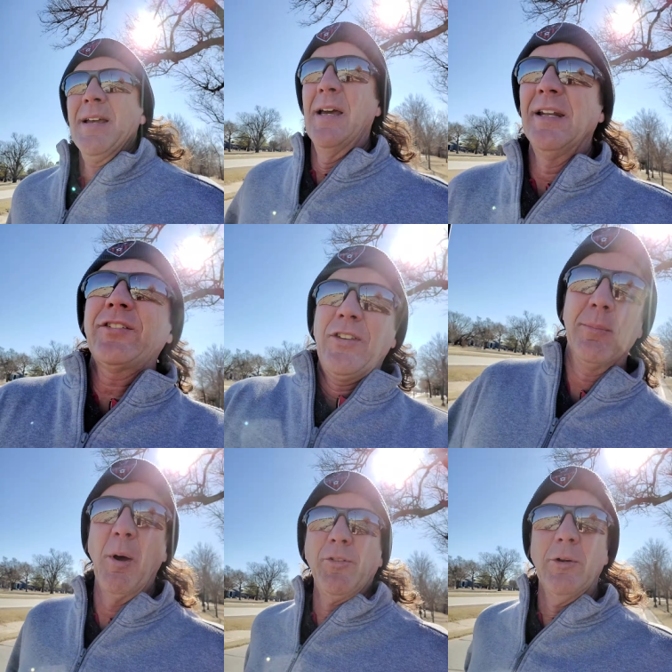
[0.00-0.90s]
And it's the
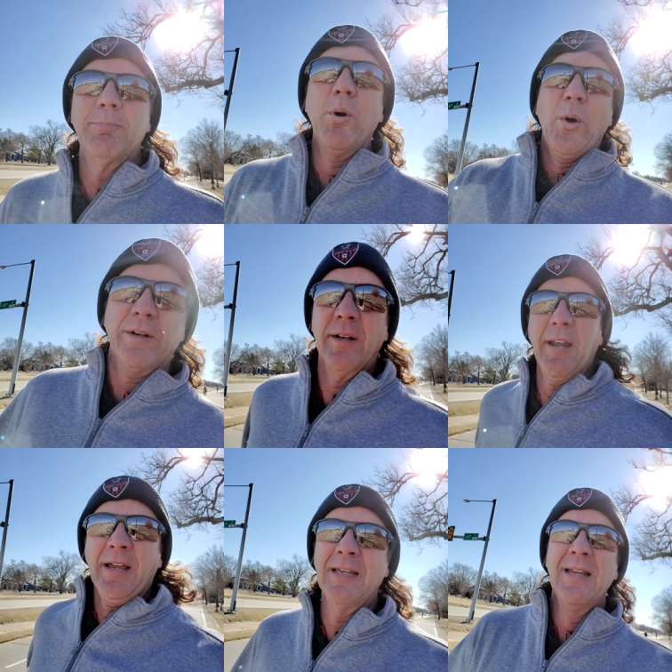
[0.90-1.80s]
most important
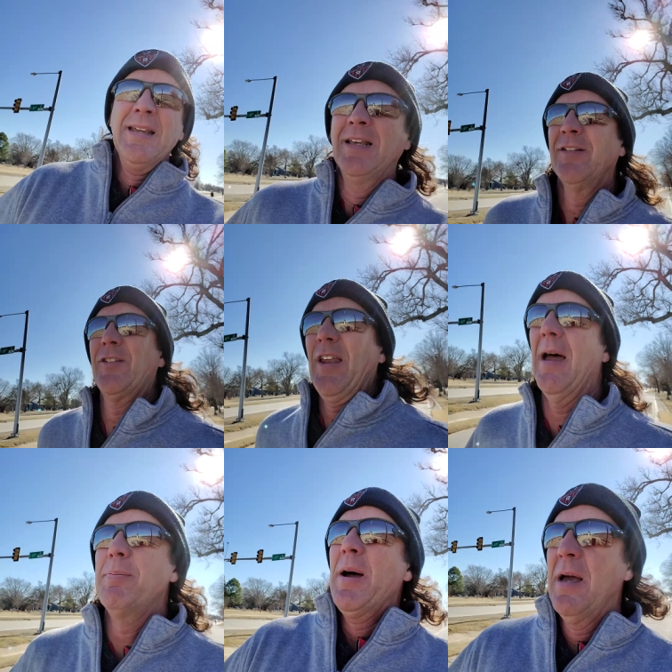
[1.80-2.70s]
step.
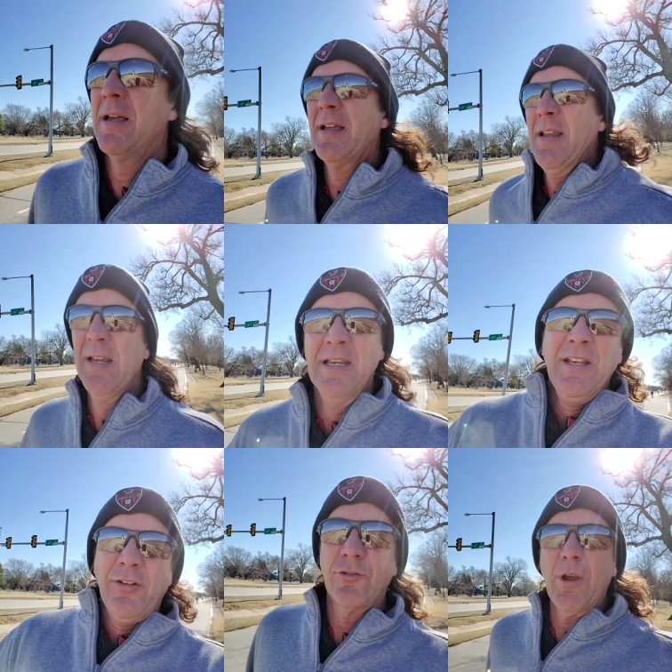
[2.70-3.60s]

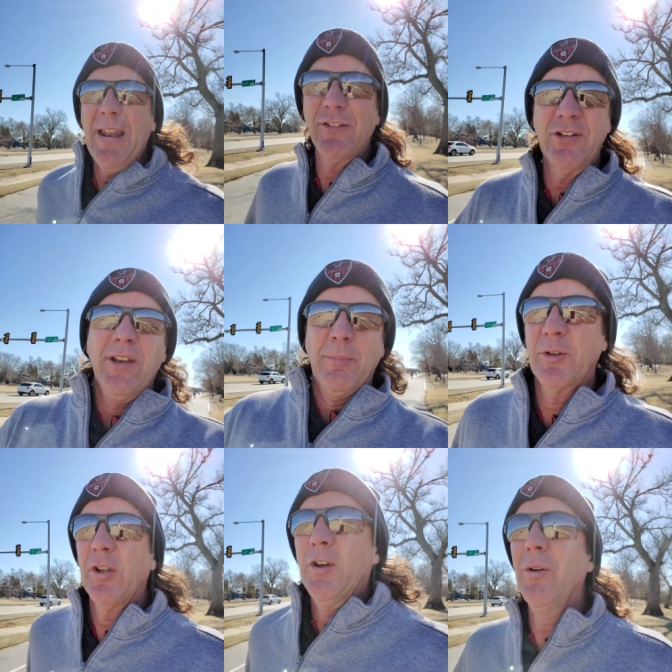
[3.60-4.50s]
Strategy number
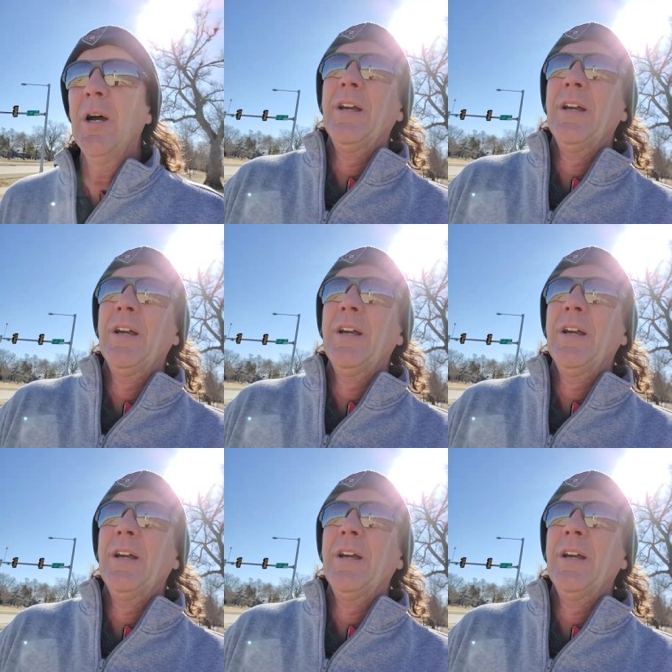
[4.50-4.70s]
two